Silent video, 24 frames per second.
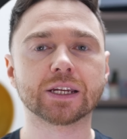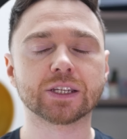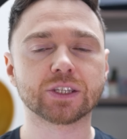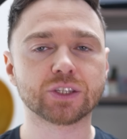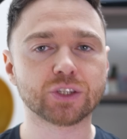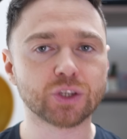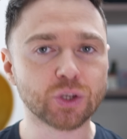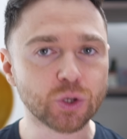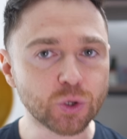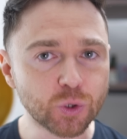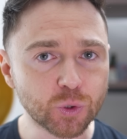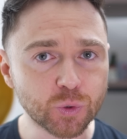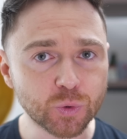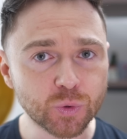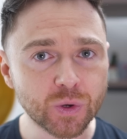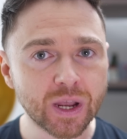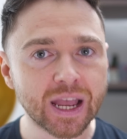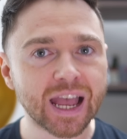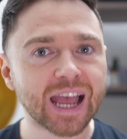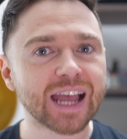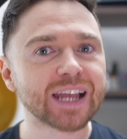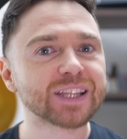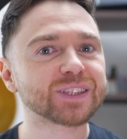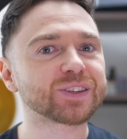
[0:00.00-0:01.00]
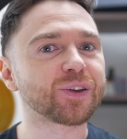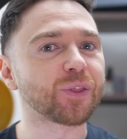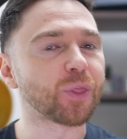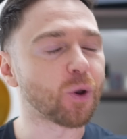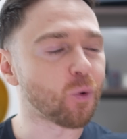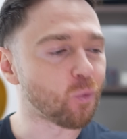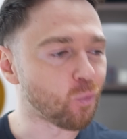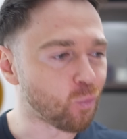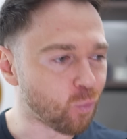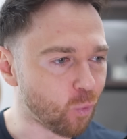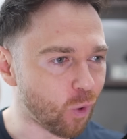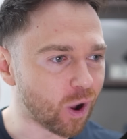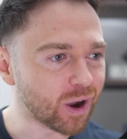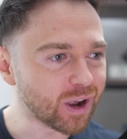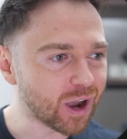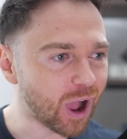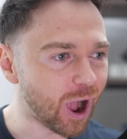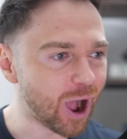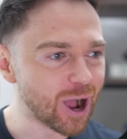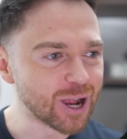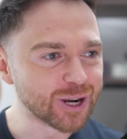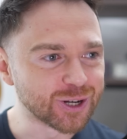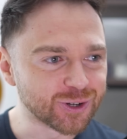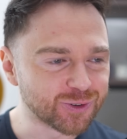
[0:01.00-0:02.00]
2 to the
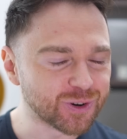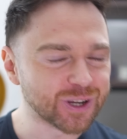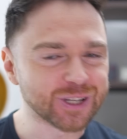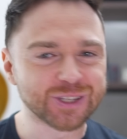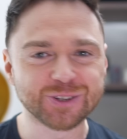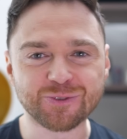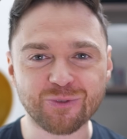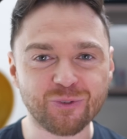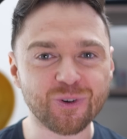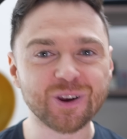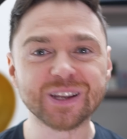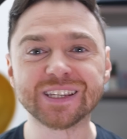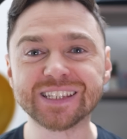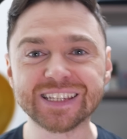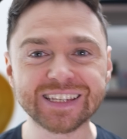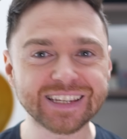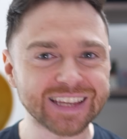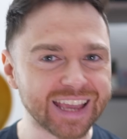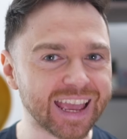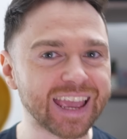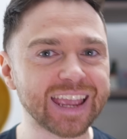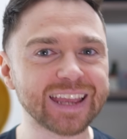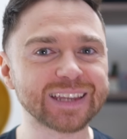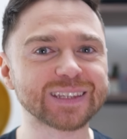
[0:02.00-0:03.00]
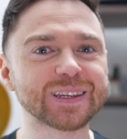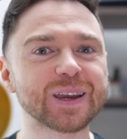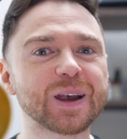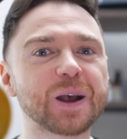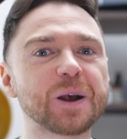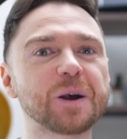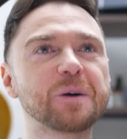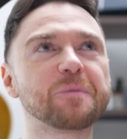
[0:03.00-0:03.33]
128